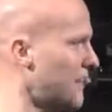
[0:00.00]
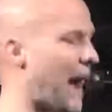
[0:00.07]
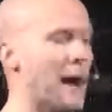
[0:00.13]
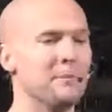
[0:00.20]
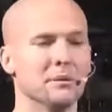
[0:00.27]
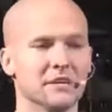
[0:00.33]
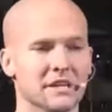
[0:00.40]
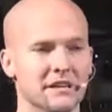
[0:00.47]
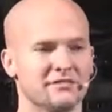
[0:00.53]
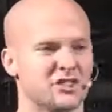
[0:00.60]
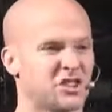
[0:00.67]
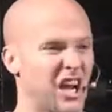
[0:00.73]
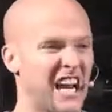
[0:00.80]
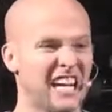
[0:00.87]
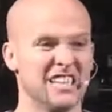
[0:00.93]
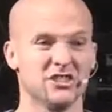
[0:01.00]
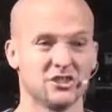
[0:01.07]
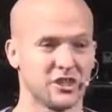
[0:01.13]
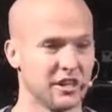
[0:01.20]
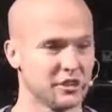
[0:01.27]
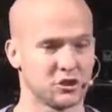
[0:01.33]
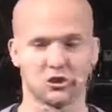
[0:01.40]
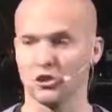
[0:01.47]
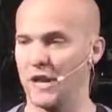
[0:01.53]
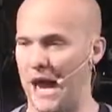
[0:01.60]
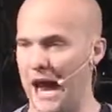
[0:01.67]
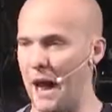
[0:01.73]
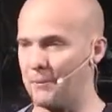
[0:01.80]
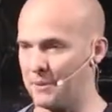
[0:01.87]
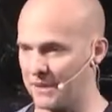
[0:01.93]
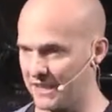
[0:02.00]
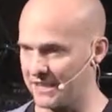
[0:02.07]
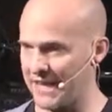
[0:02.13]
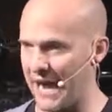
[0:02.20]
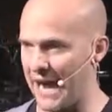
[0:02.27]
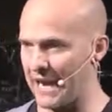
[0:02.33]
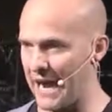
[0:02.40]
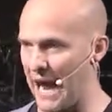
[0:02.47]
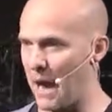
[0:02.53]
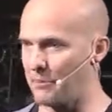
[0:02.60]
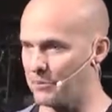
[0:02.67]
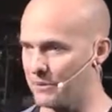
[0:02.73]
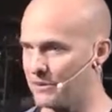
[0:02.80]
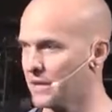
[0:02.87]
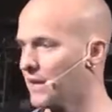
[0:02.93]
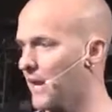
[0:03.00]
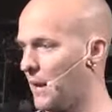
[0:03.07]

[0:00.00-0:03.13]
I believe change should happen and can happen,